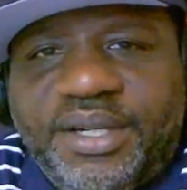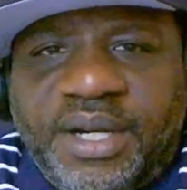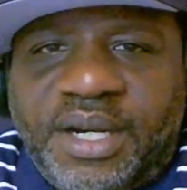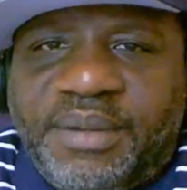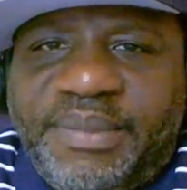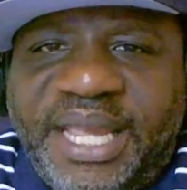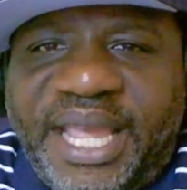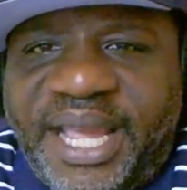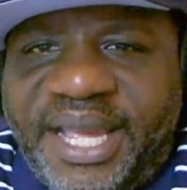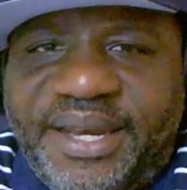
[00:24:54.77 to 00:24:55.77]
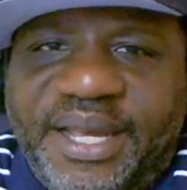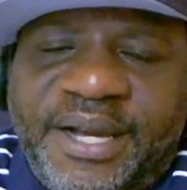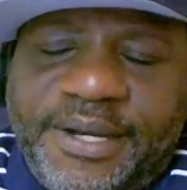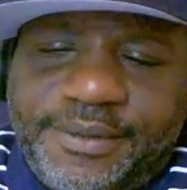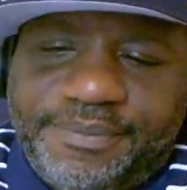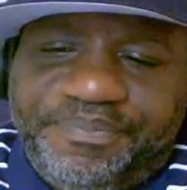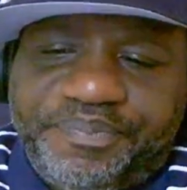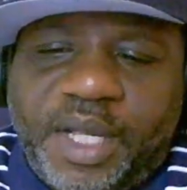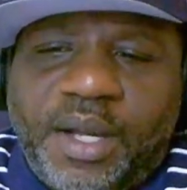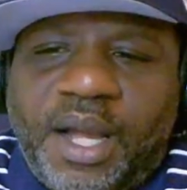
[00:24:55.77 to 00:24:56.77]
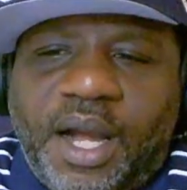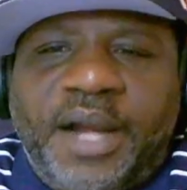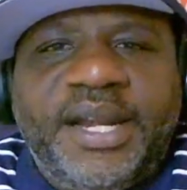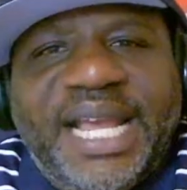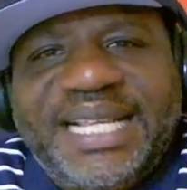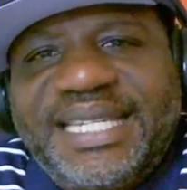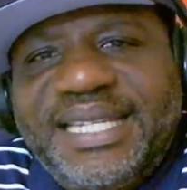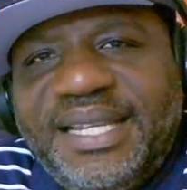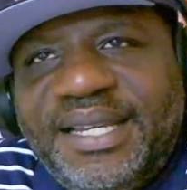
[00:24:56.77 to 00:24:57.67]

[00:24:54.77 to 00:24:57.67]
You know what I mean? And our next